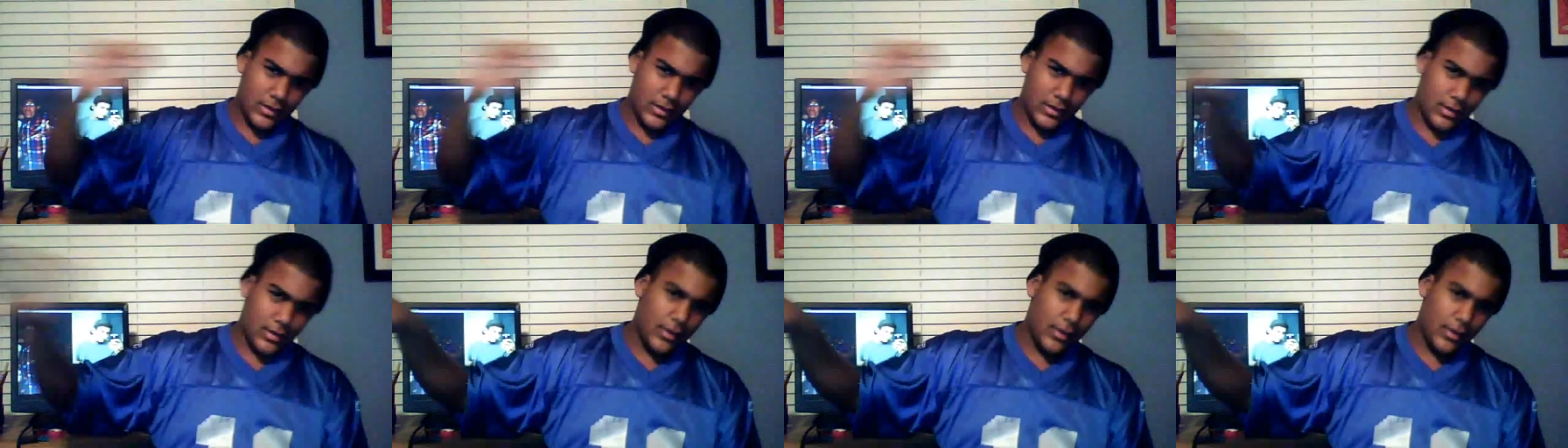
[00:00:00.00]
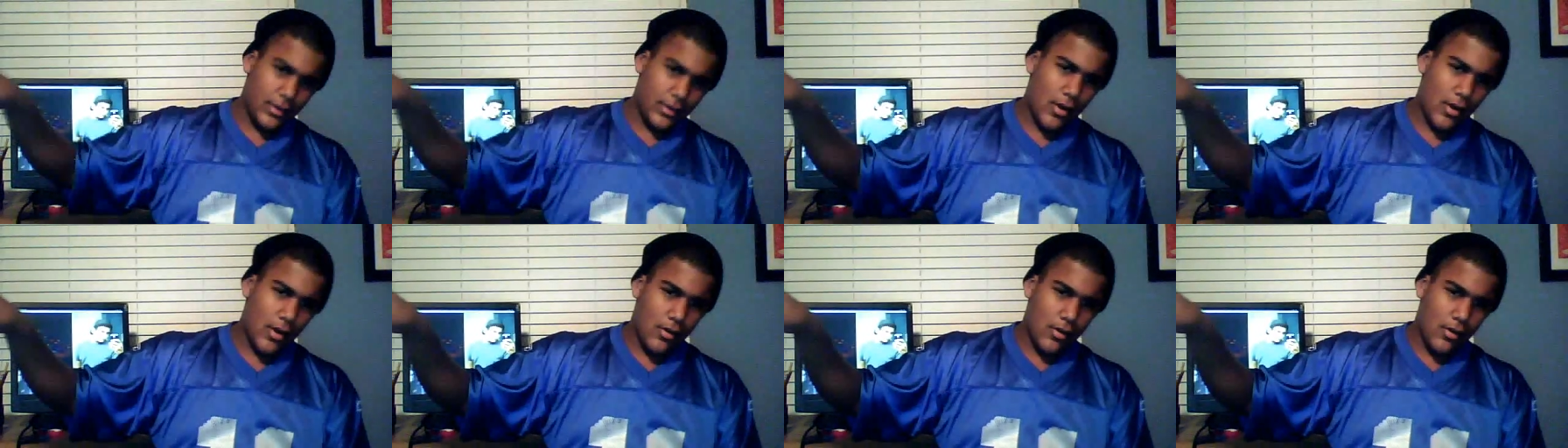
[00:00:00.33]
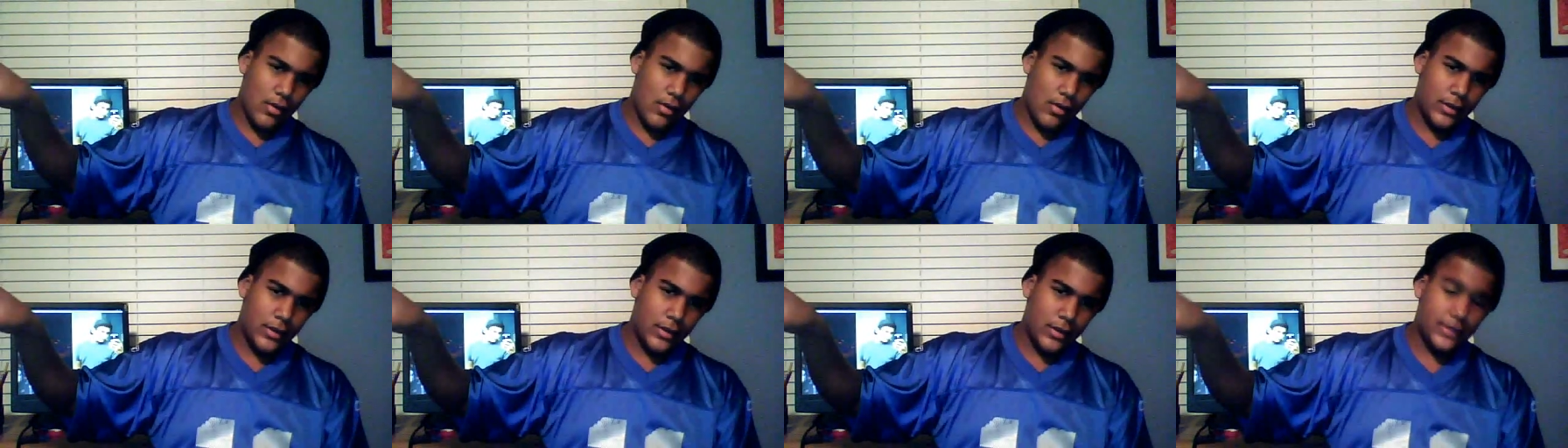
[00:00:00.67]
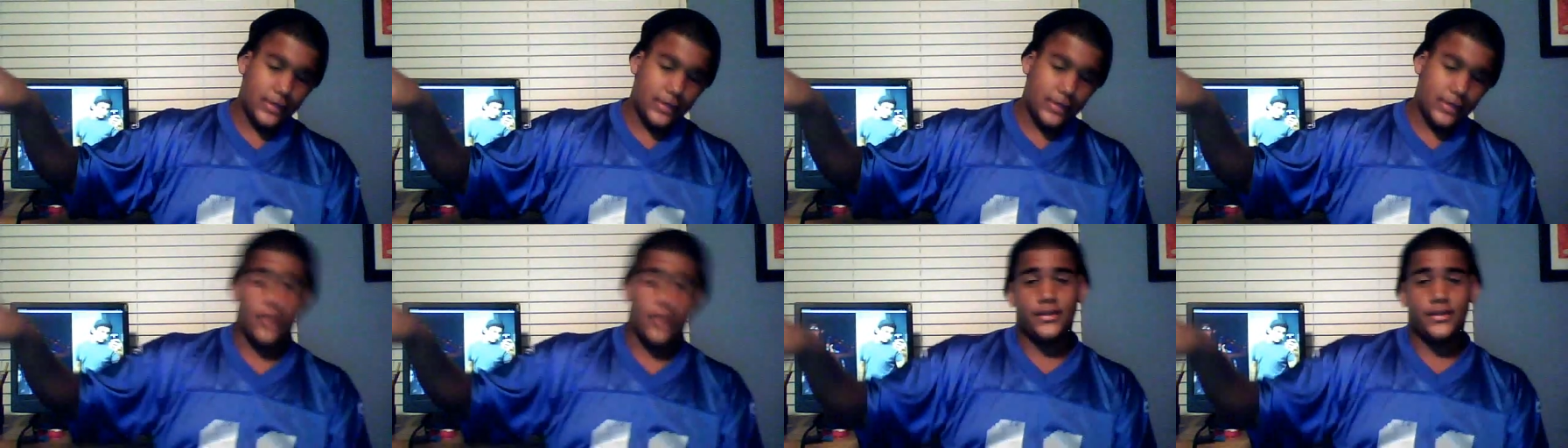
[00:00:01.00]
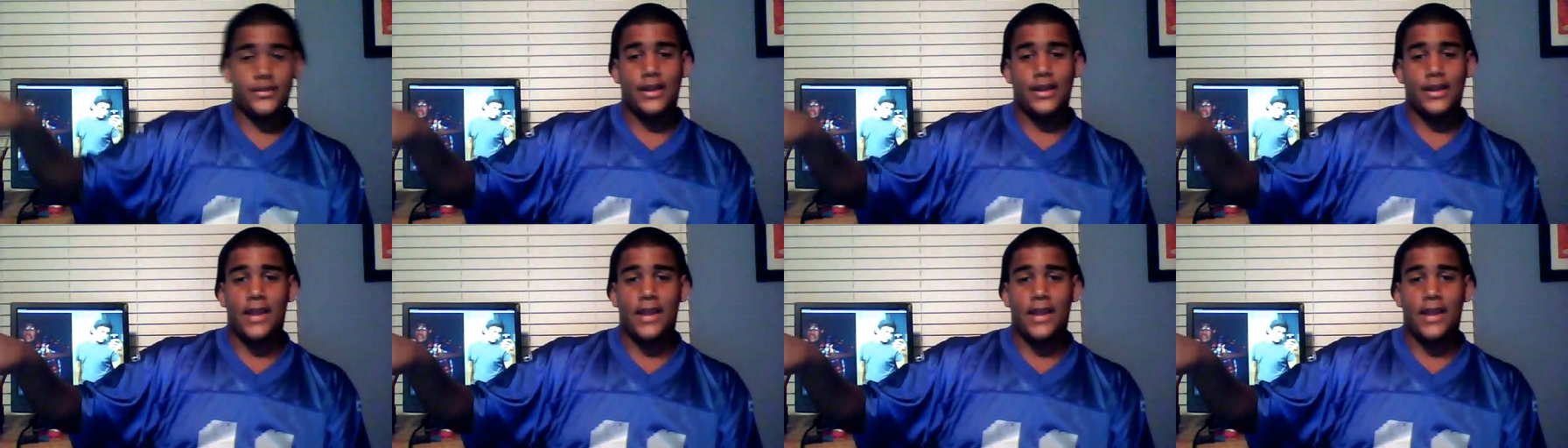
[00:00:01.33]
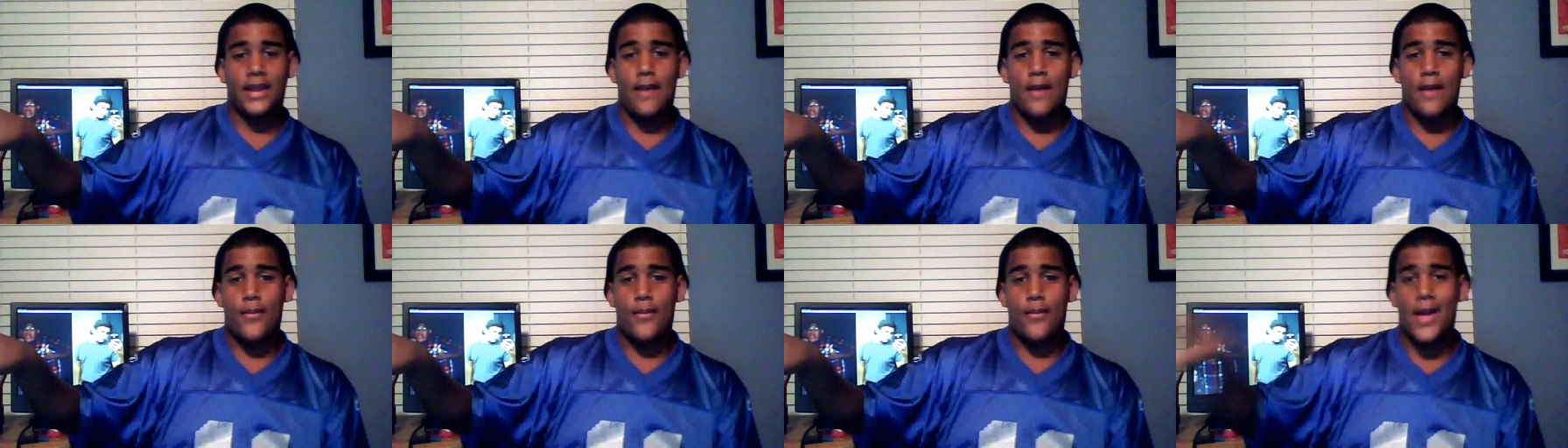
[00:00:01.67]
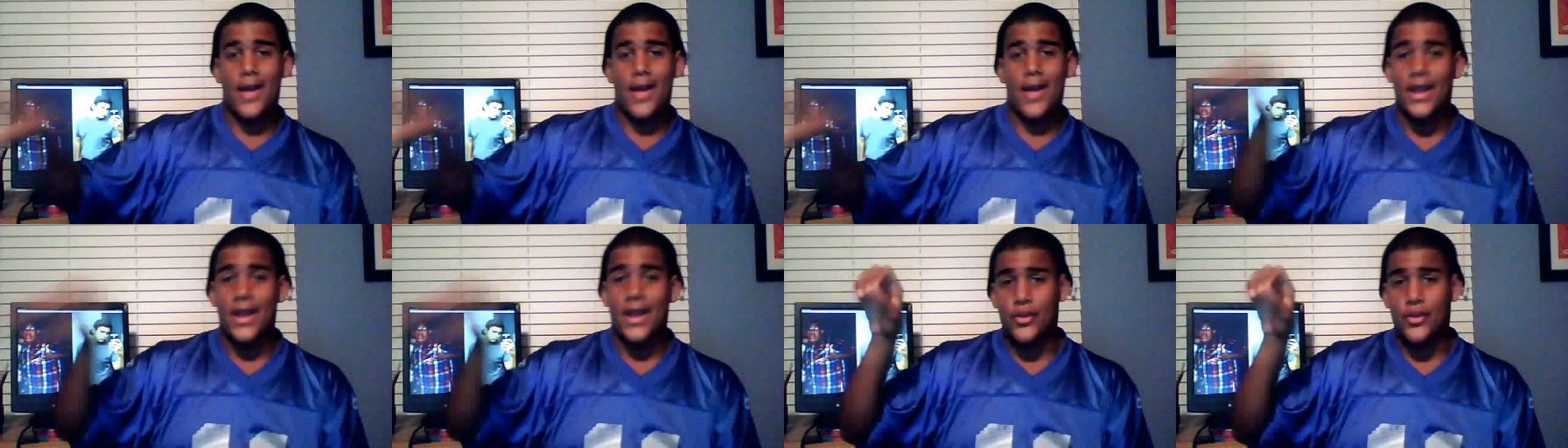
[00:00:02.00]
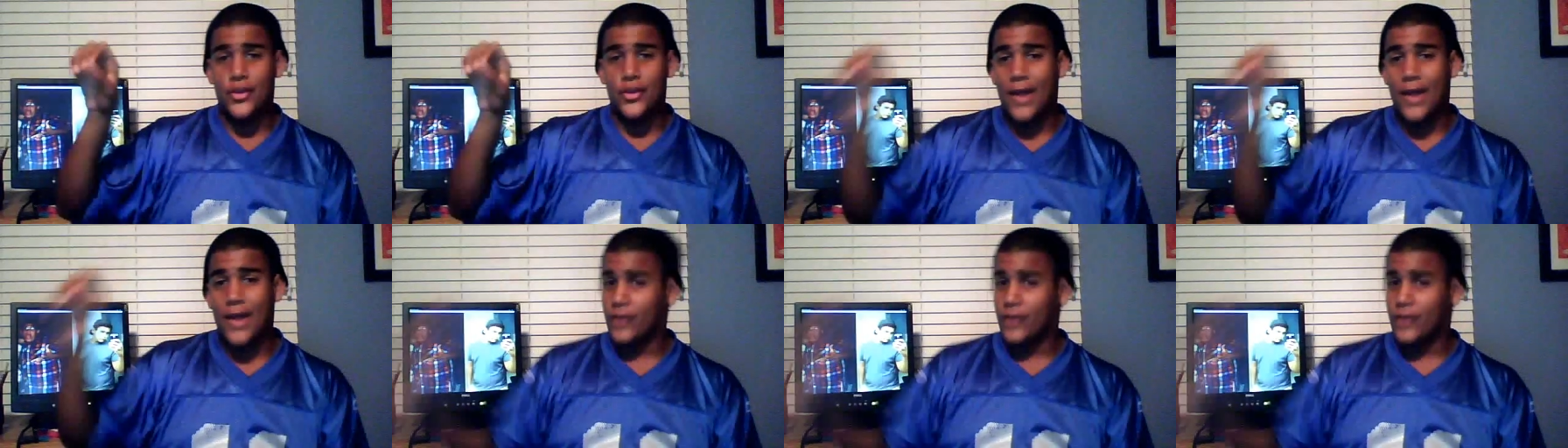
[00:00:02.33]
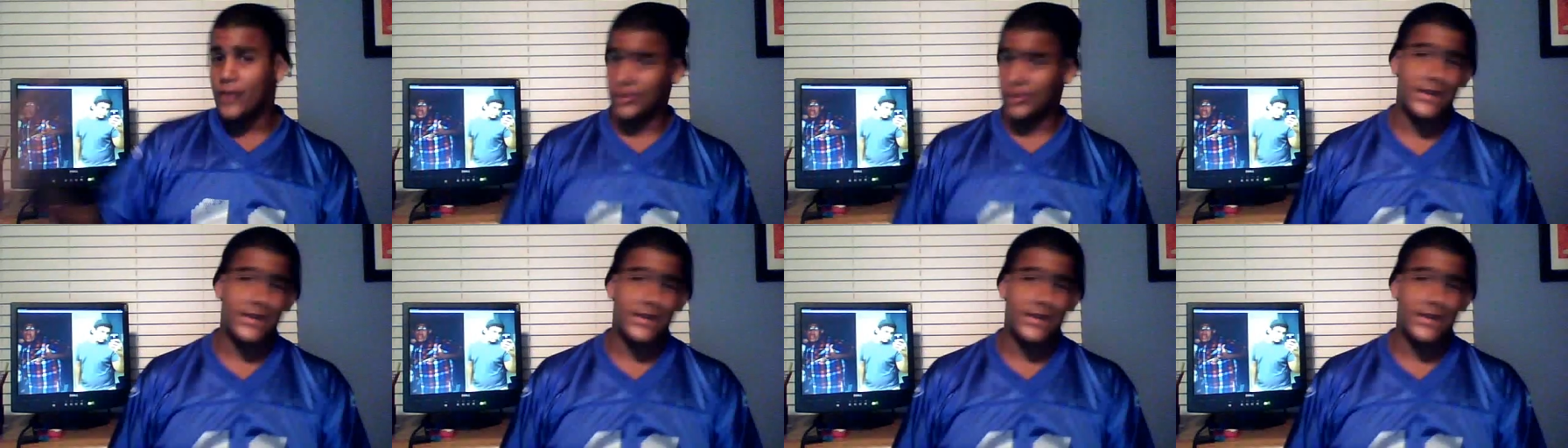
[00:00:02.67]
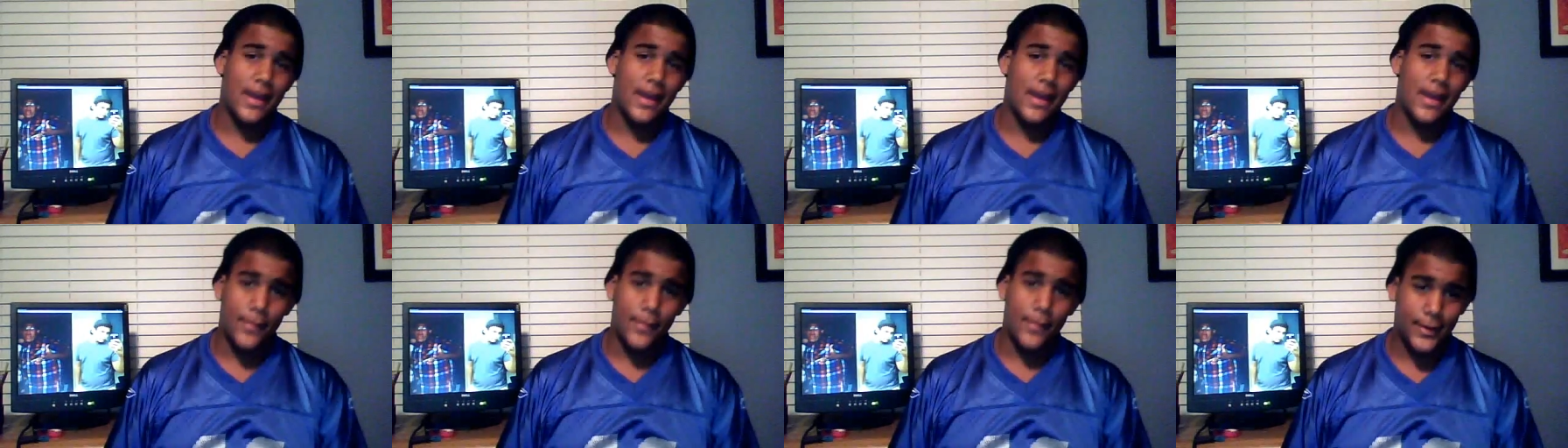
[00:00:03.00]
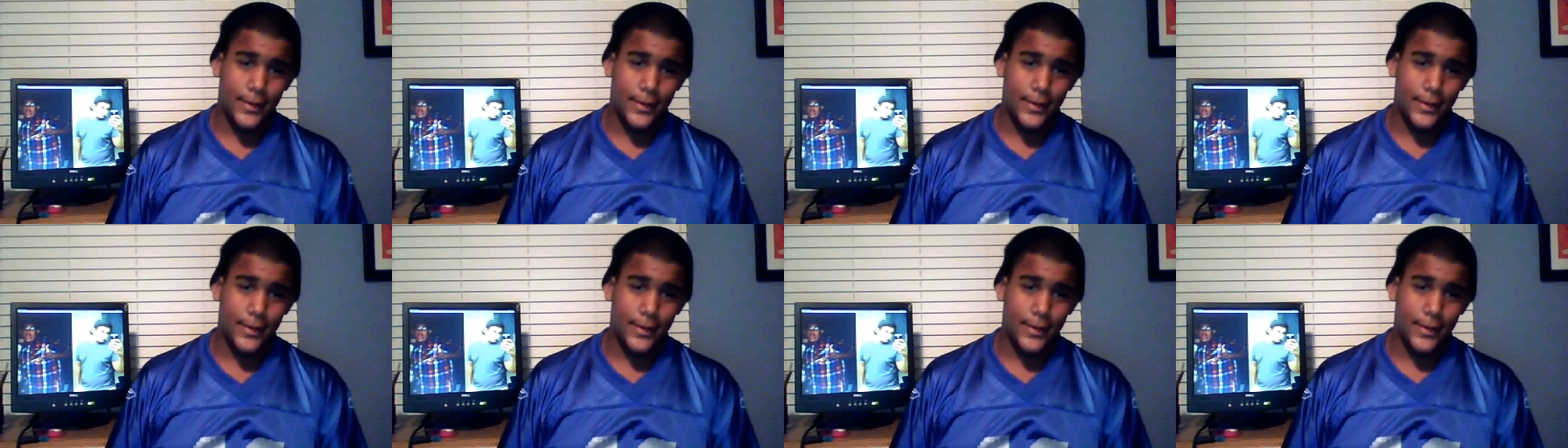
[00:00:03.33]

you go to the other side of the camp and you have girls' camp.